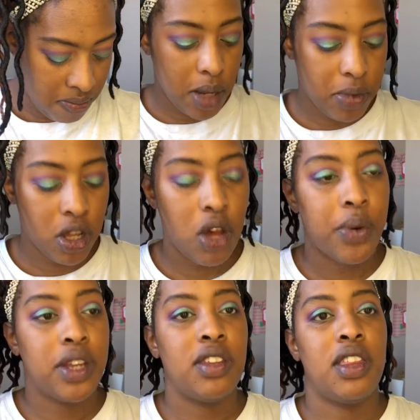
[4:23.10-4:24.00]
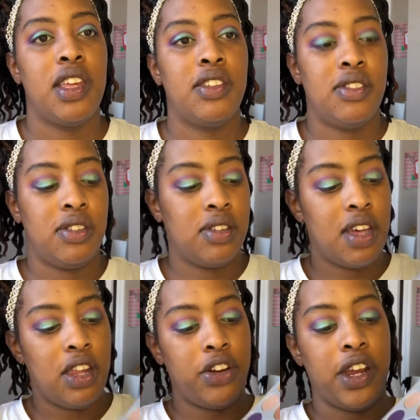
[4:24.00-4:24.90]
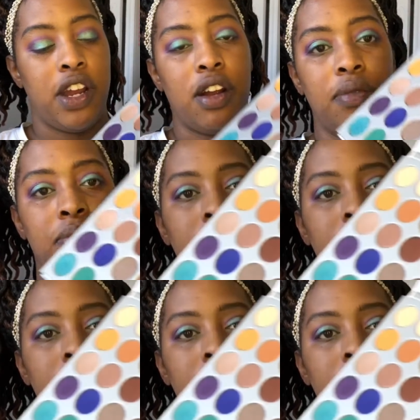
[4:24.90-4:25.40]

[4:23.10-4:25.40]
I'm gonna go into this color here,